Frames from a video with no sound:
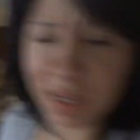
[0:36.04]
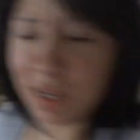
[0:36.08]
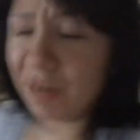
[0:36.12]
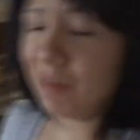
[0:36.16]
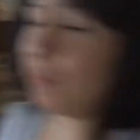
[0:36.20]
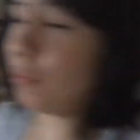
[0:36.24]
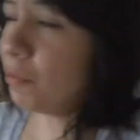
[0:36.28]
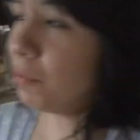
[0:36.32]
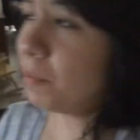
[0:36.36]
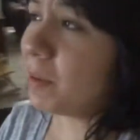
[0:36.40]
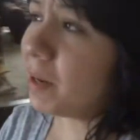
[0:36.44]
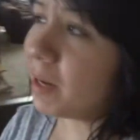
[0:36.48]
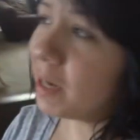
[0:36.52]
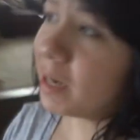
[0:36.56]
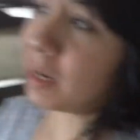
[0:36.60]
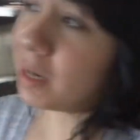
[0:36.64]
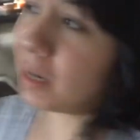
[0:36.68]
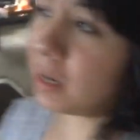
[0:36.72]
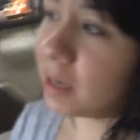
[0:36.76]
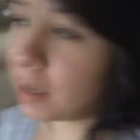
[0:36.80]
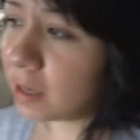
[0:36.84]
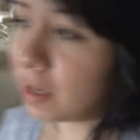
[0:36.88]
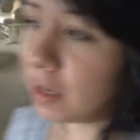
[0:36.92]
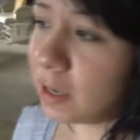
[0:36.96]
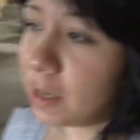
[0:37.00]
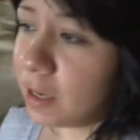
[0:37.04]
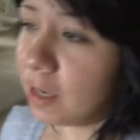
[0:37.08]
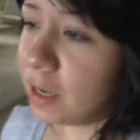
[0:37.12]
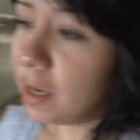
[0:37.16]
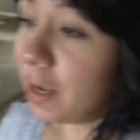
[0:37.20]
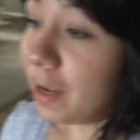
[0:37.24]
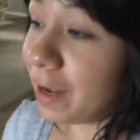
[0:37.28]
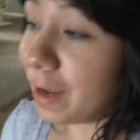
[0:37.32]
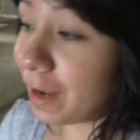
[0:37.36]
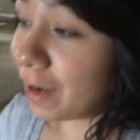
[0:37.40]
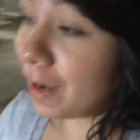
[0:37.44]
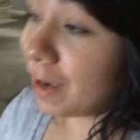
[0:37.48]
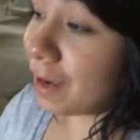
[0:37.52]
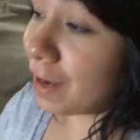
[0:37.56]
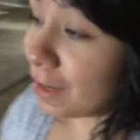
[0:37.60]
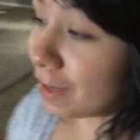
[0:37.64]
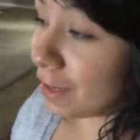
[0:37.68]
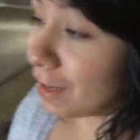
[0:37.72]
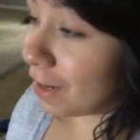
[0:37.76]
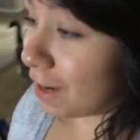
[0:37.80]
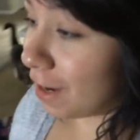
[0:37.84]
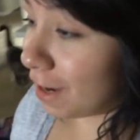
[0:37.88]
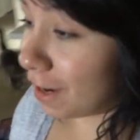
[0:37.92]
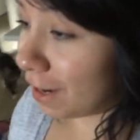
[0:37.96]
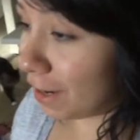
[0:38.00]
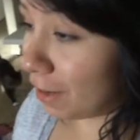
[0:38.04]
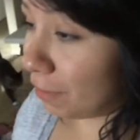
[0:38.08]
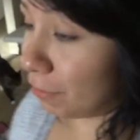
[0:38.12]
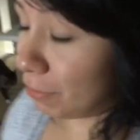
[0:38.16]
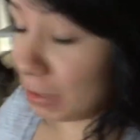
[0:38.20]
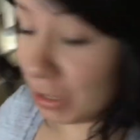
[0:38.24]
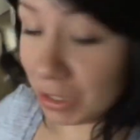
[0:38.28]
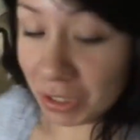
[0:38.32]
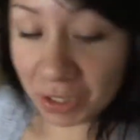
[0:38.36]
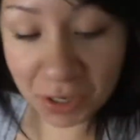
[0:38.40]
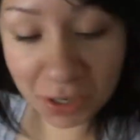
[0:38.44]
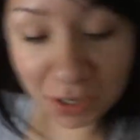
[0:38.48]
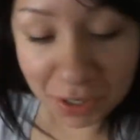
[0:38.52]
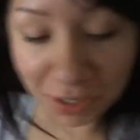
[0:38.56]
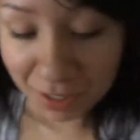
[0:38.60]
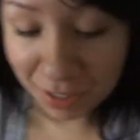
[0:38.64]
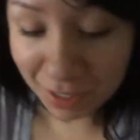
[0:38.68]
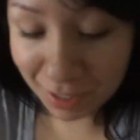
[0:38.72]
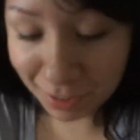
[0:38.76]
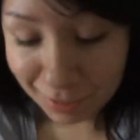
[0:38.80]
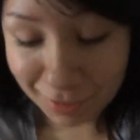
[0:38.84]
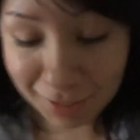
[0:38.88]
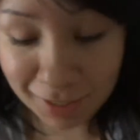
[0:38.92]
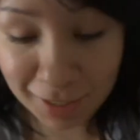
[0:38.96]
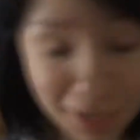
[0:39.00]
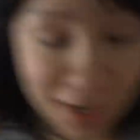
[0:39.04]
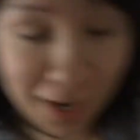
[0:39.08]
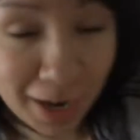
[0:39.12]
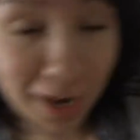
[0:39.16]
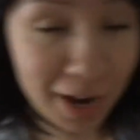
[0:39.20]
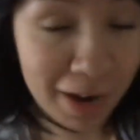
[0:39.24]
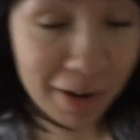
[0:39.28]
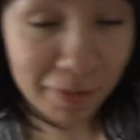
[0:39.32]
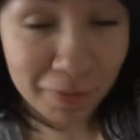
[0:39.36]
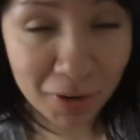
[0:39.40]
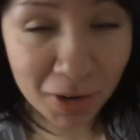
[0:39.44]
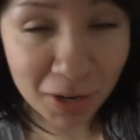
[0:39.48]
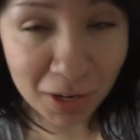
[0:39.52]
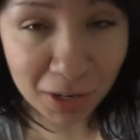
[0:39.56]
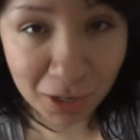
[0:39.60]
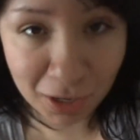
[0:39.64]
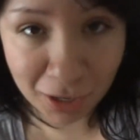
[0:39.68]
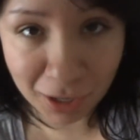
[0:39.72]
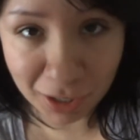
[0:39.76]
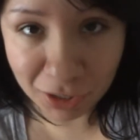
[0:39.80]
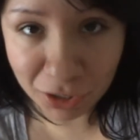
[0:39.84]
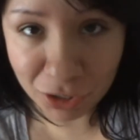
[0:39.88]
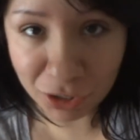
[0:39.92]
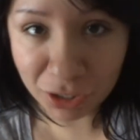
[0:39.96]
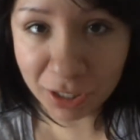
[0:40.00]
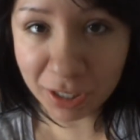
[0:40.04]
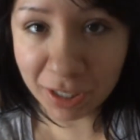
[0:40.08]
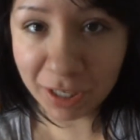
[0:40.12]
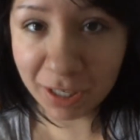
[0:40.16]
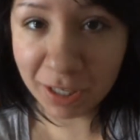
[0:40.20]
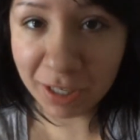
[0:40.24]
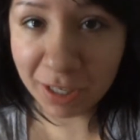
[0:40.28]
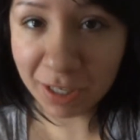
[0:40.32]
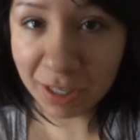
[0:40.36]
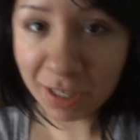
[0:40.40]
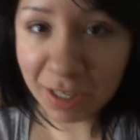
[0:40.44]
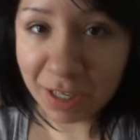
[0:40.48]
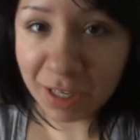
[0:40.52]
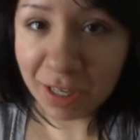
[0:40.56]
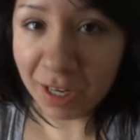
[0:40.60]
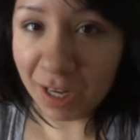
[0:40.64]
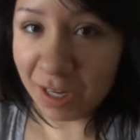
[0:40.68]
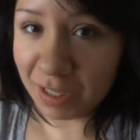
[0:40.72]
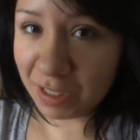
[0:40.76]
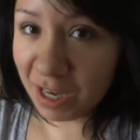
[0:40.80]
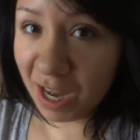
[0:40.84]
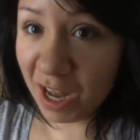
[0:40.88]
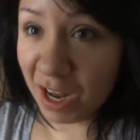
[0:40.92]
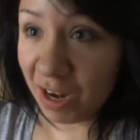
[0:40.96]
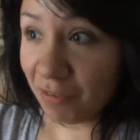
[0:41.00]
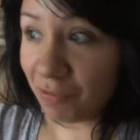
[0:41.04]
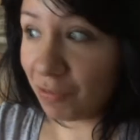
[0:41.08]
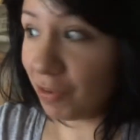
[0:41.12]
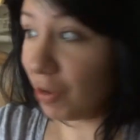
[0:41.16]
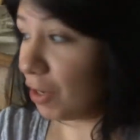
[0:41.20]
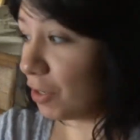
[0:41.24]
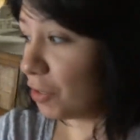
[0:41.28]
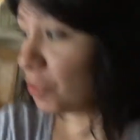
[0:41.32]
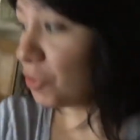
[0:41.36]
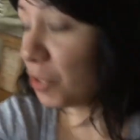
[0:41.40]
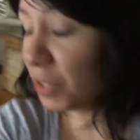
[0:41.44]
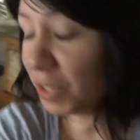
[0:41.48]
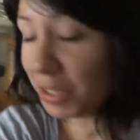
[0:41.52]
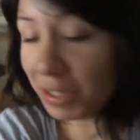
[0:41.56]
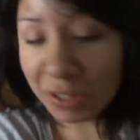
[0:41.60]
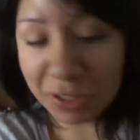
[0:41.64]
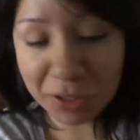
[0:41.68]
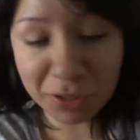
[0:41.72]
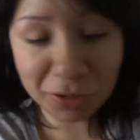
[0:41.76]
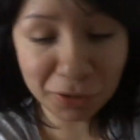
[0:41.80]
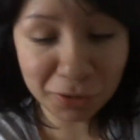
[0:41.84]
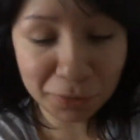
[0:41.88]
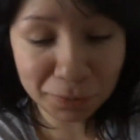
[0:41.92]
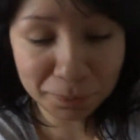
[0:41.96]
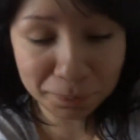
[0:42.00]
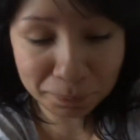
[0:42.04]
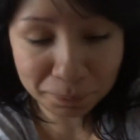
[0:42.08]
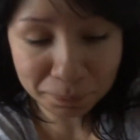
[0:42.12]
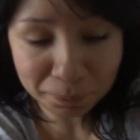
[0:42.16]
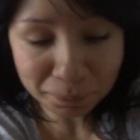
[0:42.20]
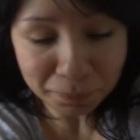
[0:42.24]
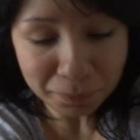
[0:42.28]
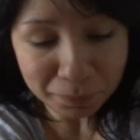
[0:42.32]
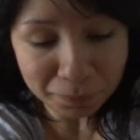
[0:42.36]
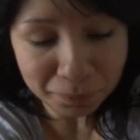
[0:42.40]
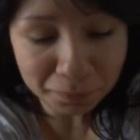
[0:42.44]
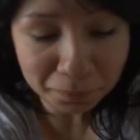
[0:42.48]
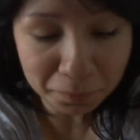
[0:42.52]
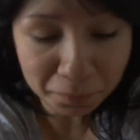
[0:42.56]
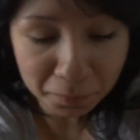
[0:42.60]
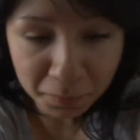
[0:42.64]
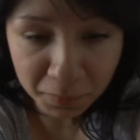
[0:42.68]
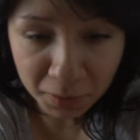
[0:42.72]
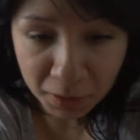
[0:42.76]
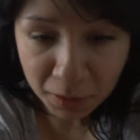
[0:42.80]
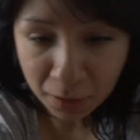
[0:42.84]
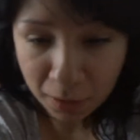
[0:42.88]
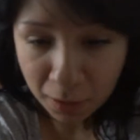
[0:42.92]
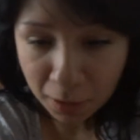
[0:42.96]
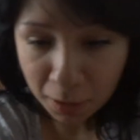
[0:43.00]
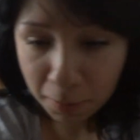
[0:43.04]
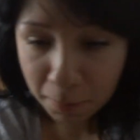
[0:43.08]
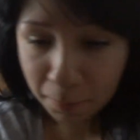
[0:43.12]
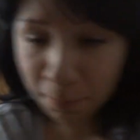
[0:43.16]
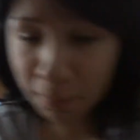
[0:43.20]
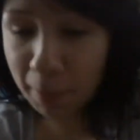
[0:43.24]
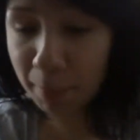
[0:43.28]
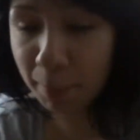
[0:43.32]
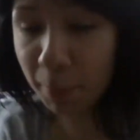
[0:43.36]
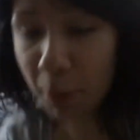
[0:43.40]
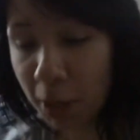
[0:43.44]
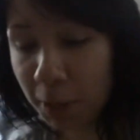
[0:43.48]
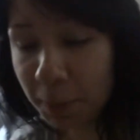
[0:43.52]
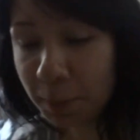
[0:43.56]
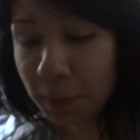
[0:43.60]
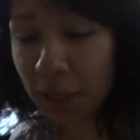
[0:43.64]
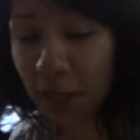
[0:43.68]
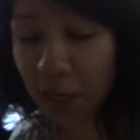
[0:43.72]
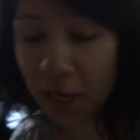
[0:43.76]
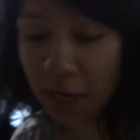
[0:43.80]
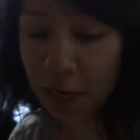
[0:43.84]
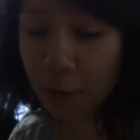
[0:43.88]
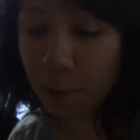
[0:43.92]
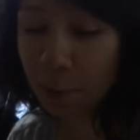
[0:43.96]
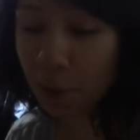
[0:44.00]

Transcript: everybody. And what's it called? Kids and I've got laundry, a ton of laundry to do. My mom came